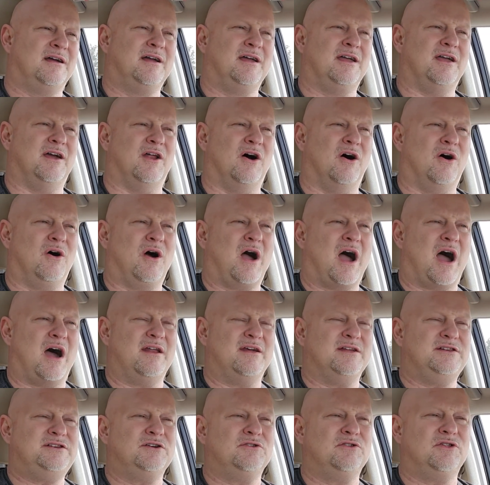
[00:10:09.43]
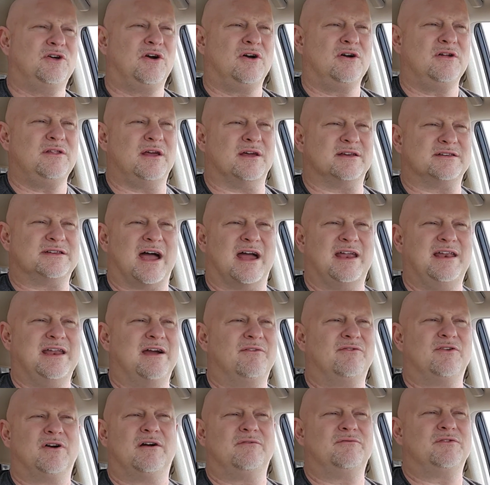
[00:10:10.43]
You know, how did you learn this? I
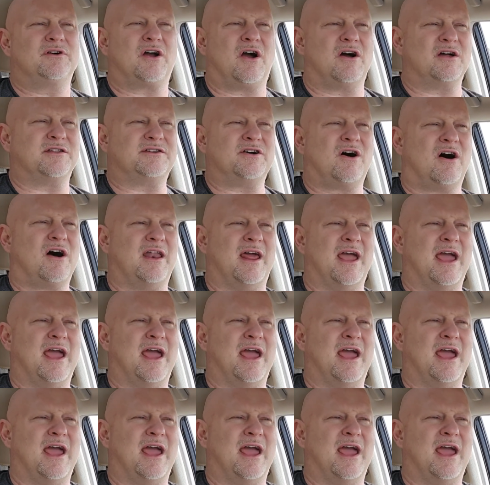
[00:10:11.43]
never ever got taught